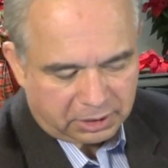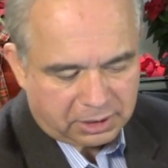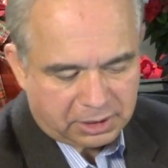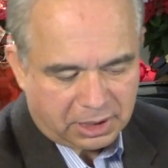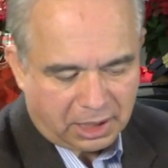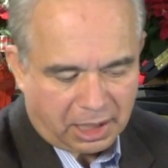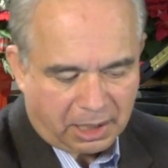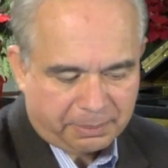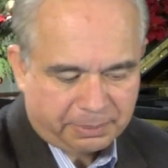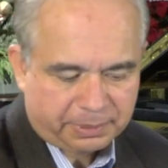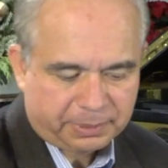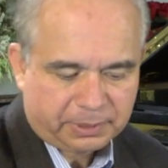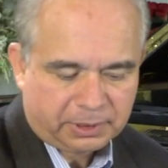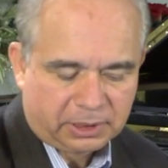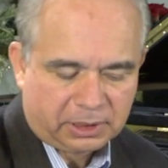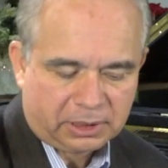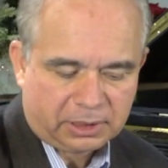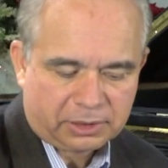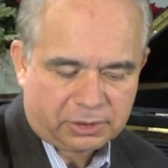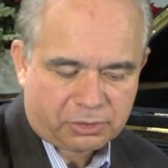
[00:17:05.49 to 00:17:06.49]
the top
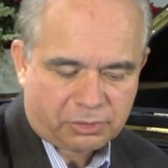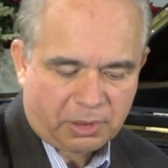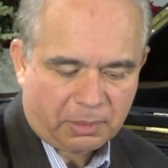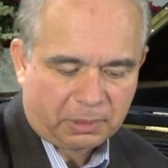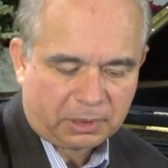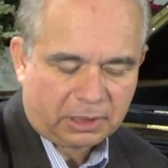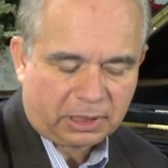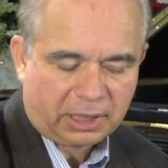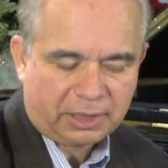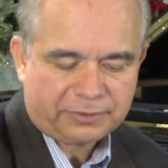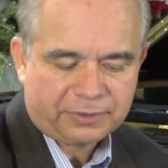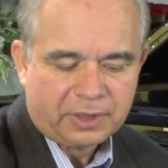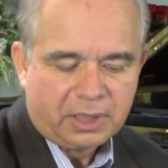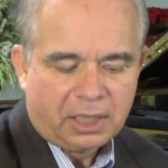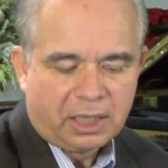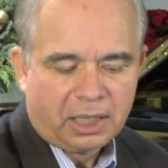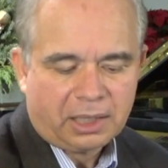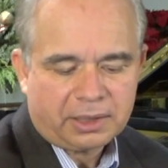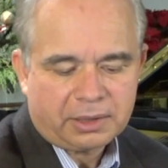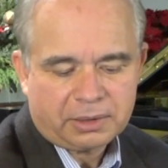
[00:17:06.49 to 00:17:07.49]
treble clef,
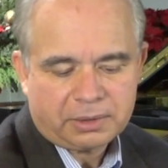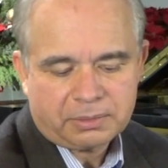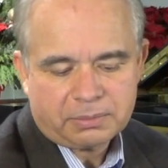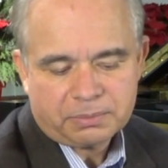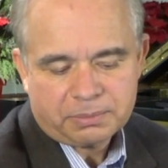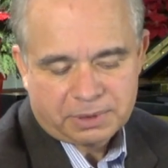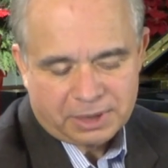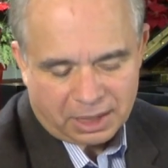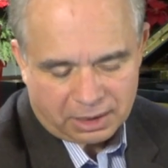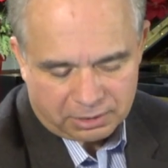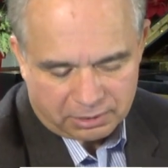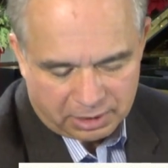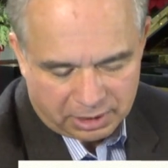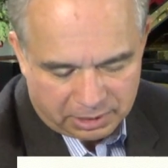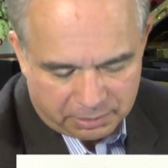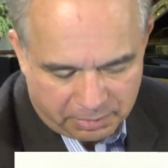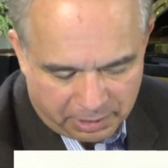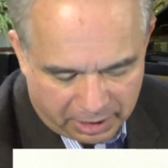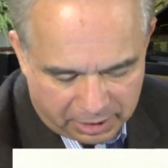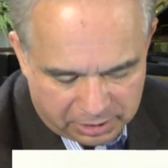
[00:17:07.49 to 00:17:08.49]
and the tenor and
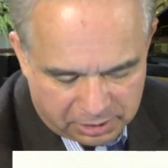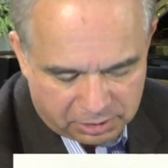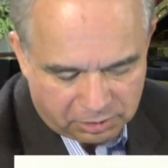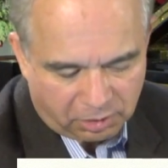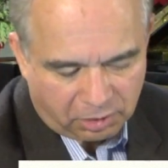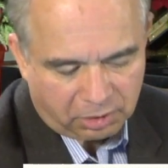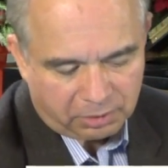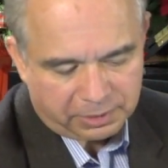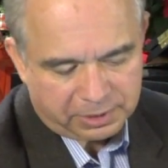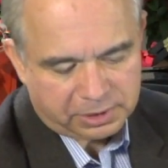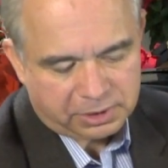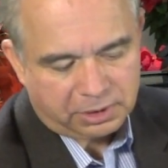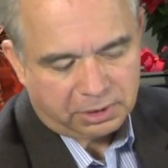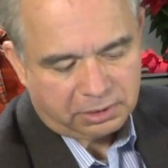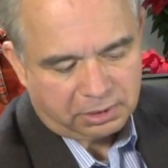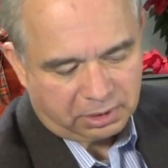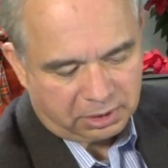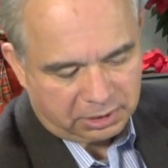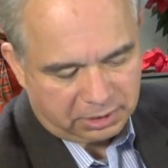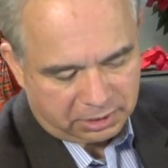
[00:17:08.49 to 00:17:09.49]
the bass always go
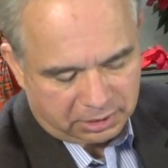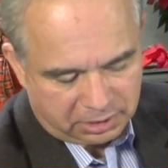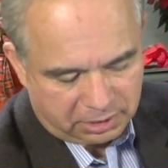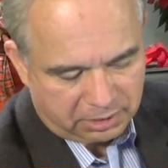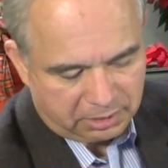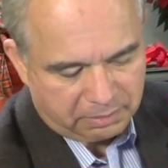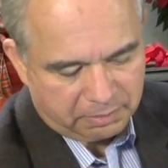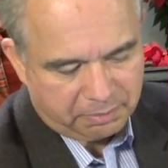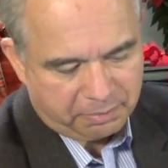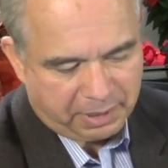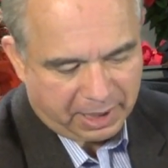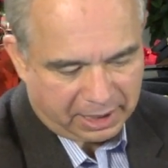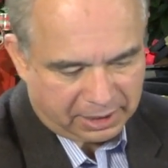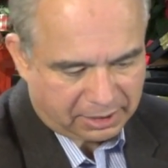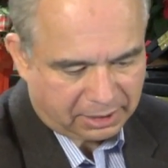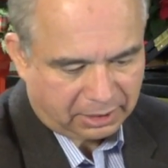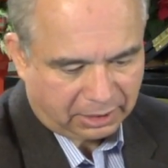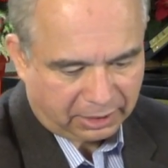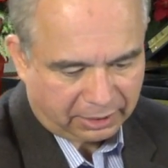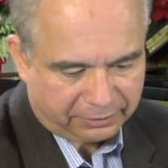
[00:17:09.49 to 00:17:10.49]
on the bass
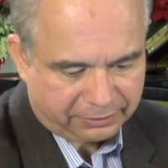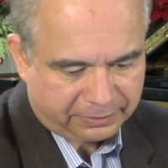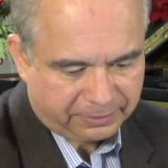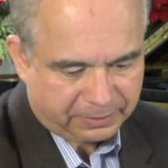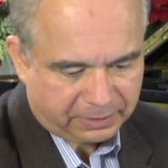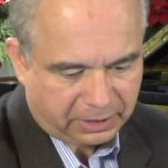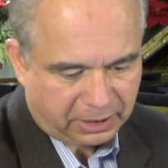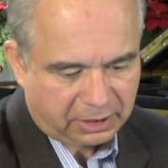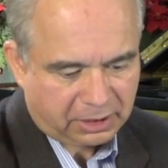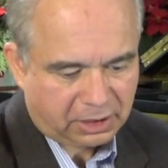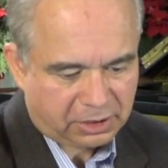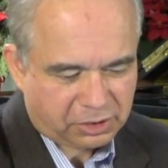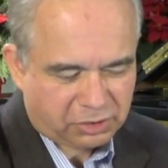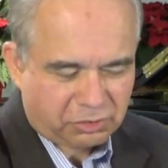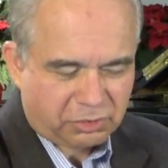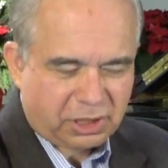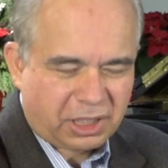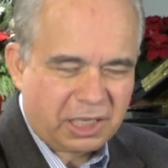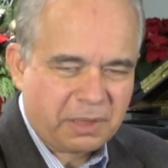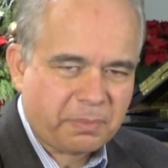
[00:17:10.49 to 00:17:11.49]
clef. Okay, that's to
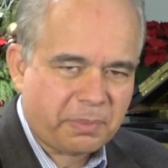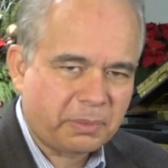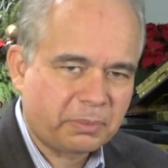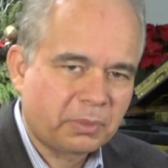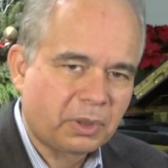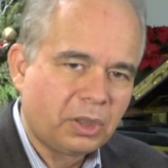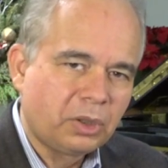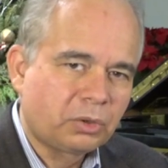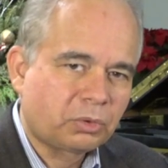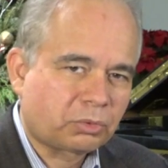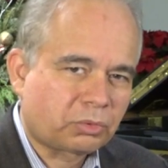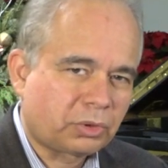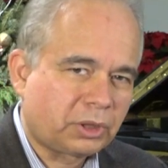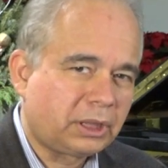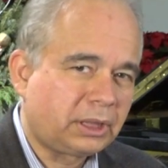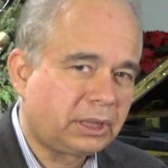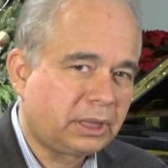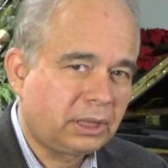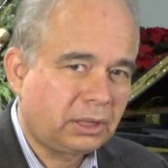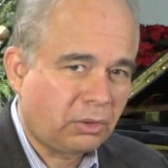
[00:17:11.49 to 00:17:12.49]
keep them
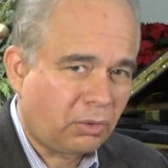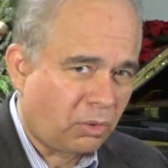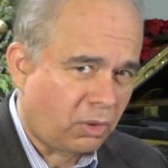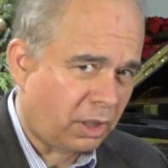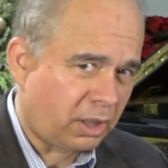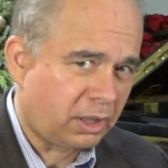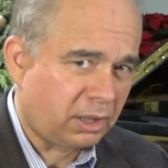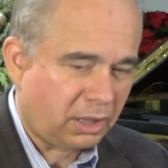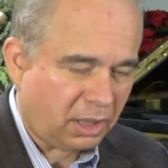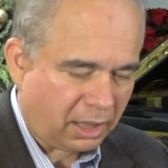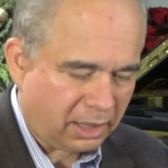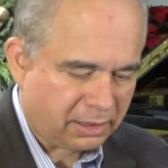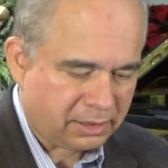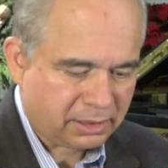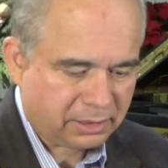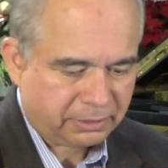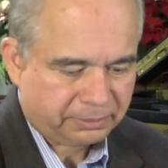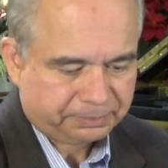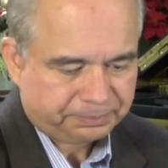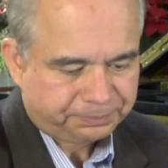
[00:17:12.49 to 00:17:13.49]
really
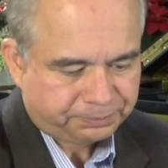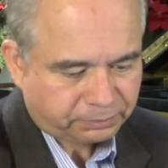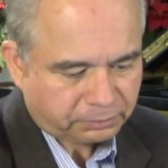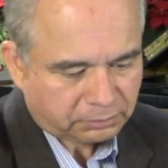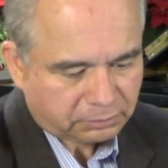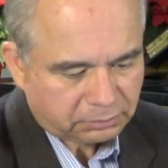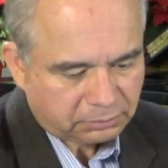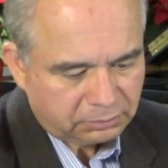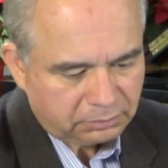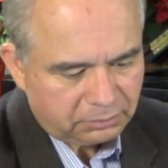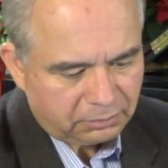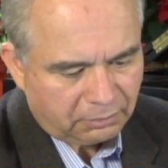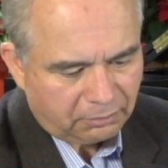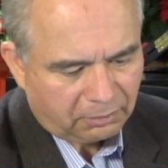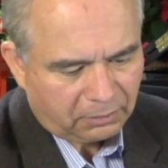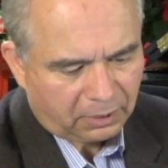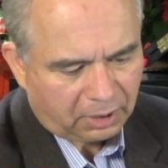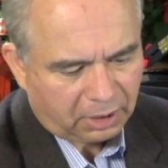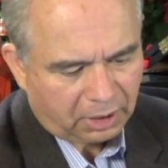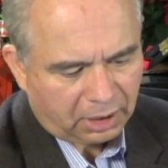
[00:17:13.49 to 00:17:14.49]
organized.
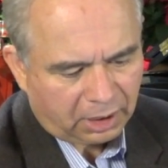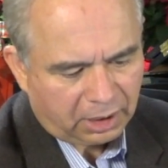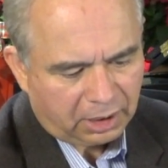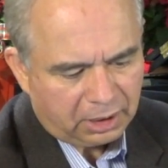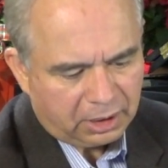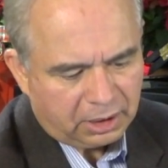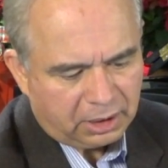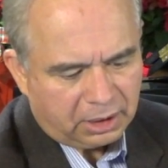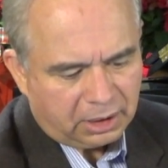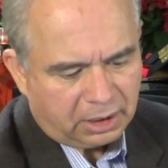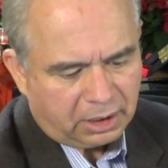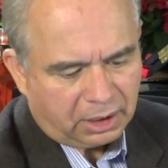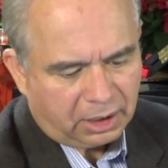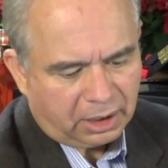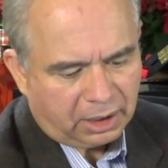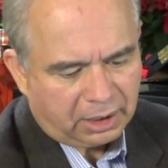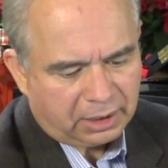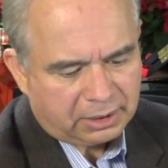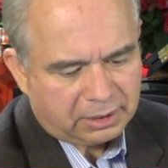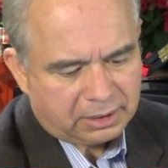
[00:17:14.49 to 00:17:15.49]
Okay,
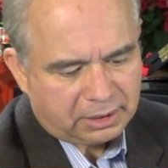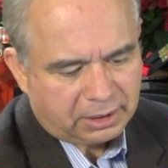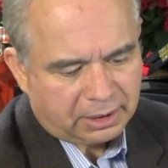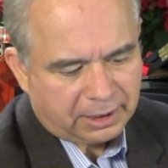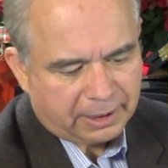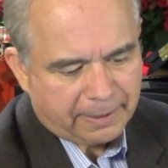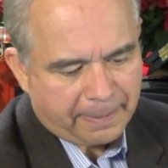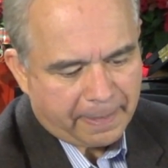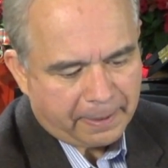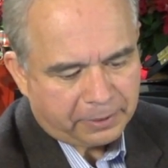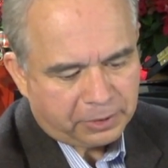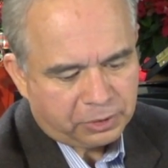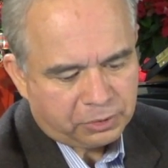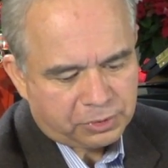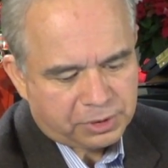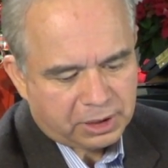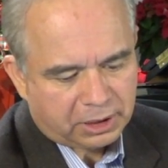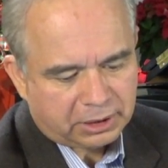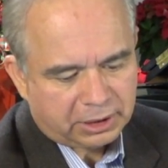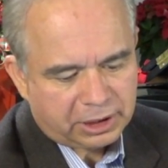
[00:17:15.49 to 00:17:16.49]
and
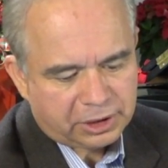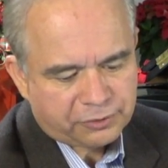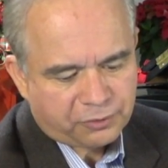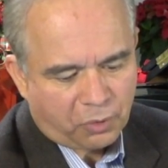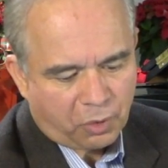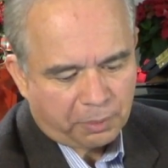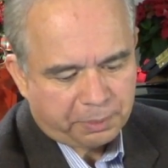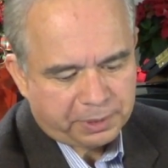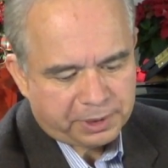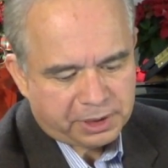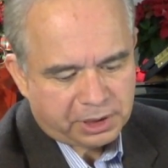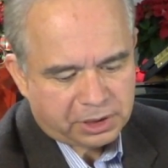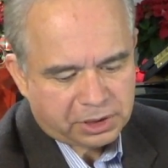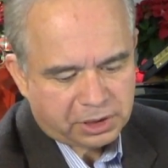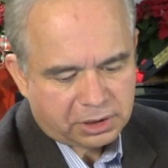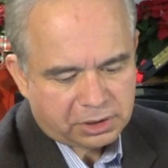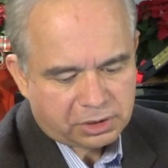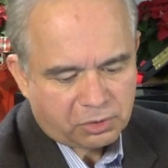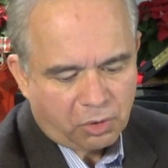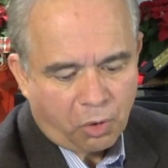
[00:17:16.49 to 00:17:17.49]
use at least 4
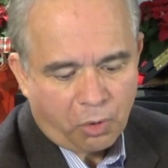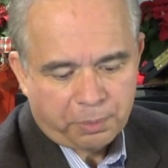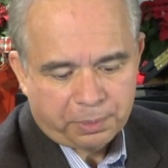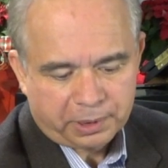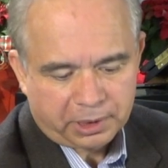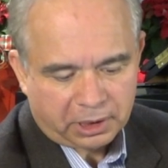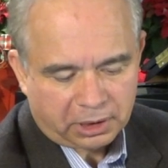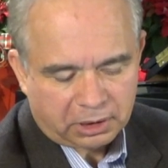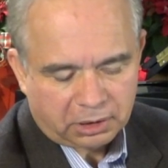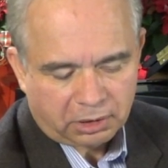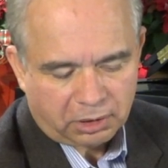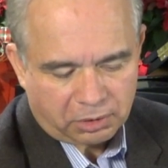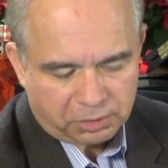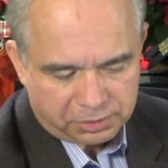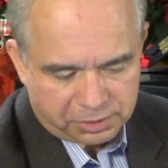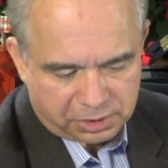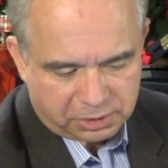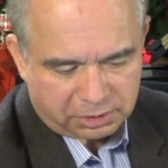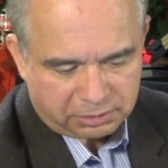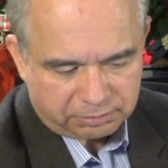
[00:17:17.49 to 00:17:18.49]
positions, open and
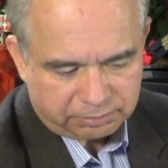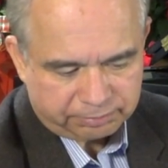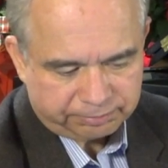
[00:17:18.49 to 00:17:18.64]
closed.